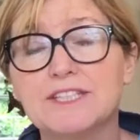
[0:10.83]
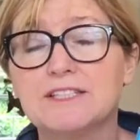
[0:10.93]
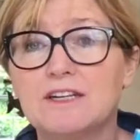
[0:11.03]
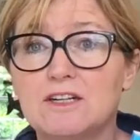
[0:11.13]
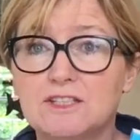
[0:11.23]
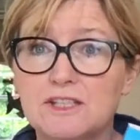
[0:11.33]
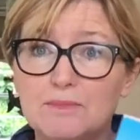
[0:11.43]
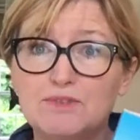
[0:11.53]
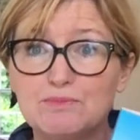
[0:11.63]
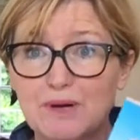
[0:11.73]
of it are
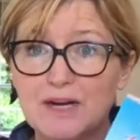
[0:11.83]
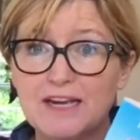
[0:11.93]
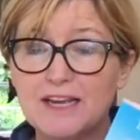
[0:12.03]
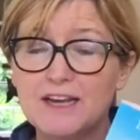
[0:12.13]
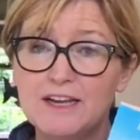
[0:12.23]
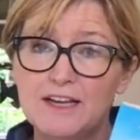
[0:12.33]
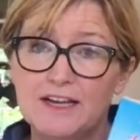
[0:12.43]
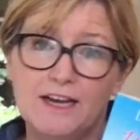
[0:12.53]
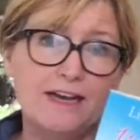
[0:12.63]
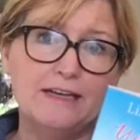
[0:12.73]
some of my
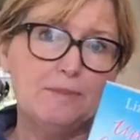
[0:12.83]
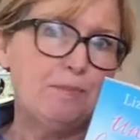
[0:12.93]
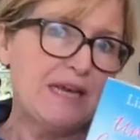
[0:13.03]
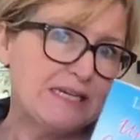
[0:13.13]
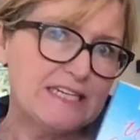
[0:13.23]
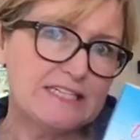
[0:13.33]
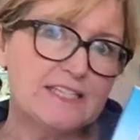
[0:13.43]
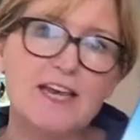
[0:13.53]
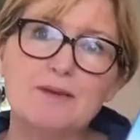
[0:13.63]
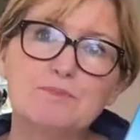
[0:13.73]
picnic
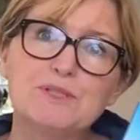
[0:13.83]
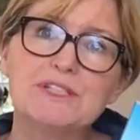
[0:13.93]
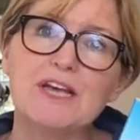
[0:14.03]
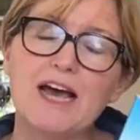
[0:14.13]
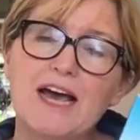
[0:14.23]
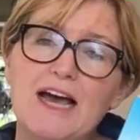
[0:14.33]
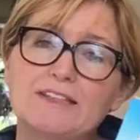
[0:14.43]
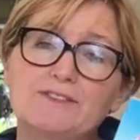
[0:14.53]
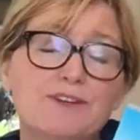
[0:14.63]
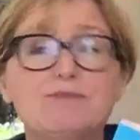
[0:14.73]
tips
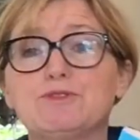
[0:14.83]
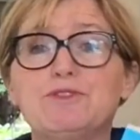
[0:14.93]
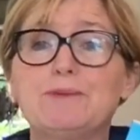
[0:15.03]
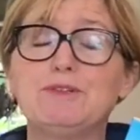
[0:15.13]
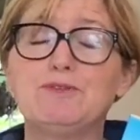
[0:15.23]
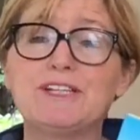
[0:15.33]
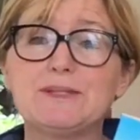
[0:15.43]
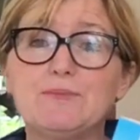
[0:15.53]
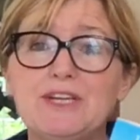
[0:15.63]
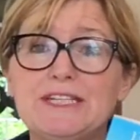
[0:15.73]
and favorite family
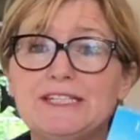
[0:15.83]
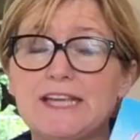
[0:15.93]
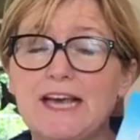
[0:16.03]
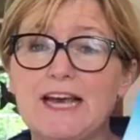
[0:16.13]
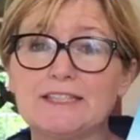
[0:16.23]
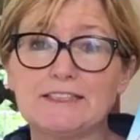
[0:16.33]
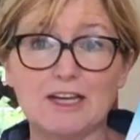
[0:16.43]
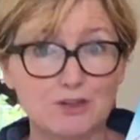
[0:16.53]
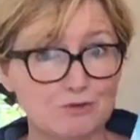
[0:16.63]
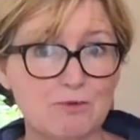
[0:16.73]
recipes. And
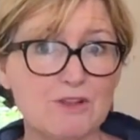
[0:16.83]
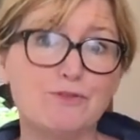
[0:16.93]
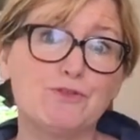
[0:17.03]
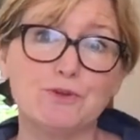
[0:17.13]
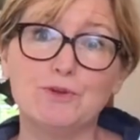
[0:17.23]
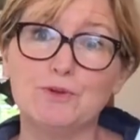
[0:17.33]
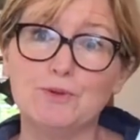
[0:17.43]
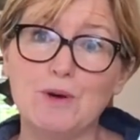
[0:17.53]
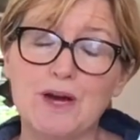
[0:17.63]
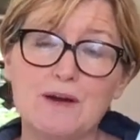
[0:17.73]
I'm going to run
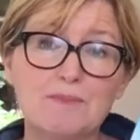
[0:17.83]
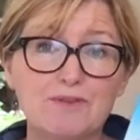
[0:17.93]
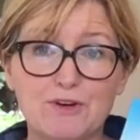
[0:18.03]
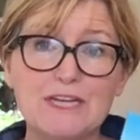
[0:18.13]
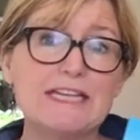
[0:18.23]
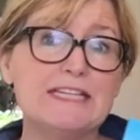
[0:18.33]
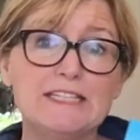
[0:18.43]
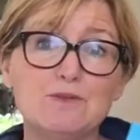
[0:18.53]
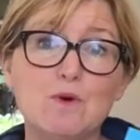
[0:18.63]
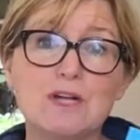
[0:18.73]
through a very
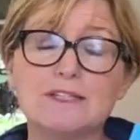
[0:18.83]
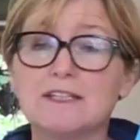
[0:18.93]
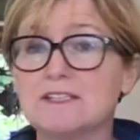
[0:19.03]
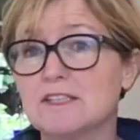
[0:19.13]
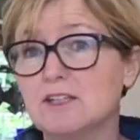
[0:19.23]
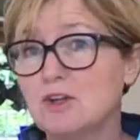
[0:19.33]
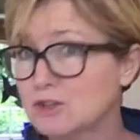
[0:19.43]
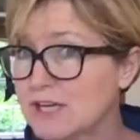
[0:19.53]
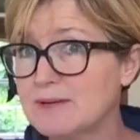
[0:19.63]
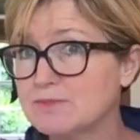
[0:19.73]
easy one, and it's a
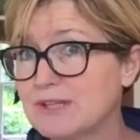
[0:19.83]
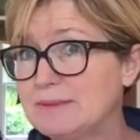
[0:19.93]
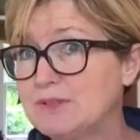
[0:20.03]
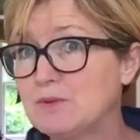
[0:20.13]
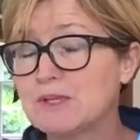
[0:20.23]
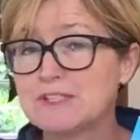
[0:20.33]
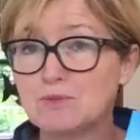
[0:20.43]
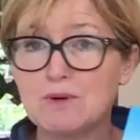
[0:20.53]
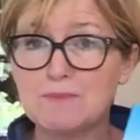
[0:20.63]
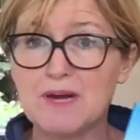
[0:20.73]
long-time family one.
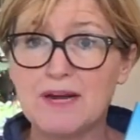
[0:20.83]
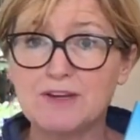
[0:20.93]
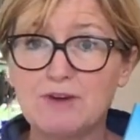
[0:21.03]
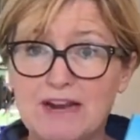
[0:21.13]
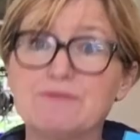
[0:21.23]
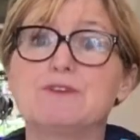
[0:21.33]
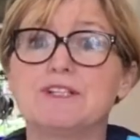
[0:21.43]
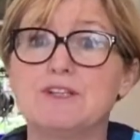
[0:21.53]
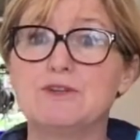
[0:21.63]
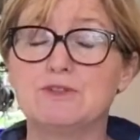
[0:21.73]
It's one my
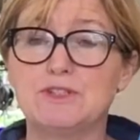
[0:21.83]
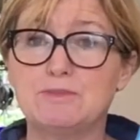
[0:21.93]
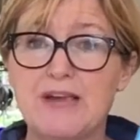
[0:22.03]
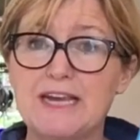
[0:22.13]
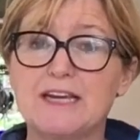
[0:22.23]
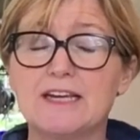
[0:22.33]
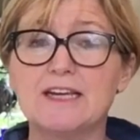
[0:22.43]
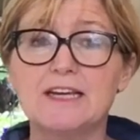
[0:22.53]
grandfather used to make,